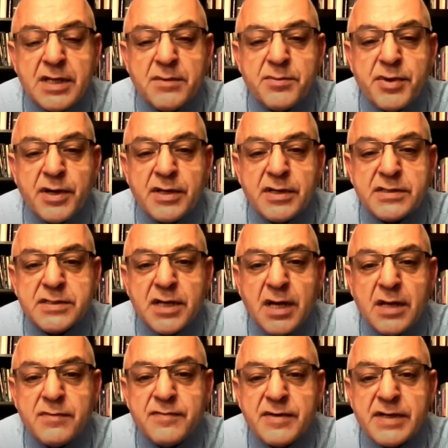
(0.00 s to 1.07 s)
Empire
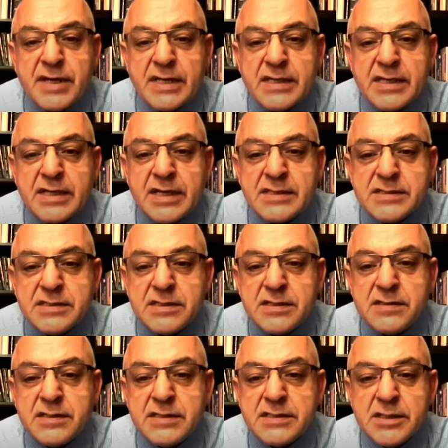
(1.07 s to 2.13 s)
time were again
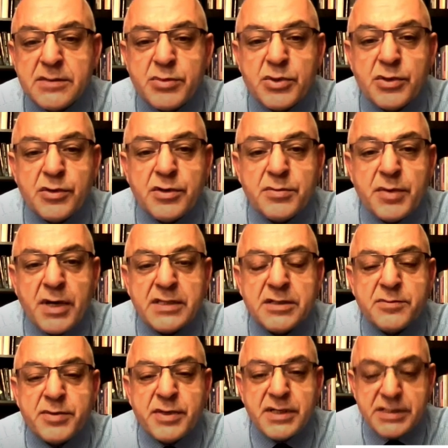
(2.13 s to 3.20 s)
Assyrians employed by
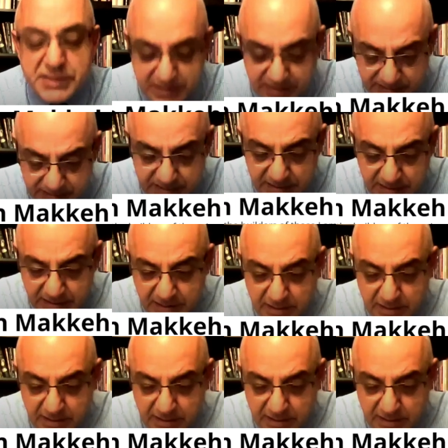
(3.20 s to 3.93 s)
the Persians.